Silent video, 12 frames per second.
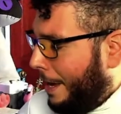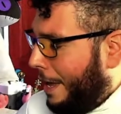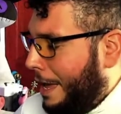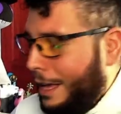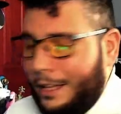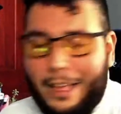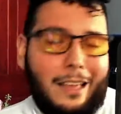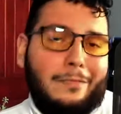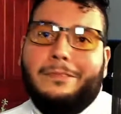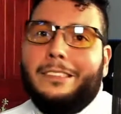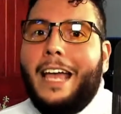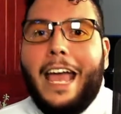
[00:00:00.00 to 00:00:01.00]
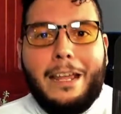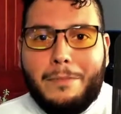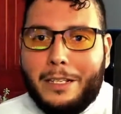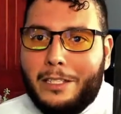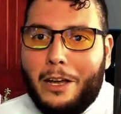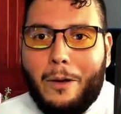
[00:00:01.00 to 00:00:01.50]

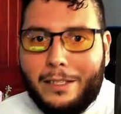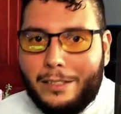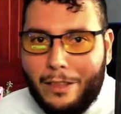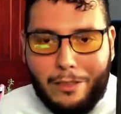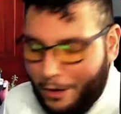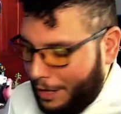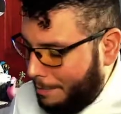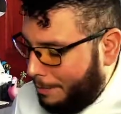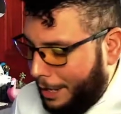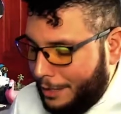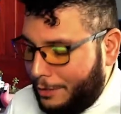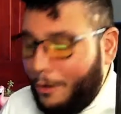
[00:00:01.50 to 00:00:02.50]
8-bit Do SN30 Plus,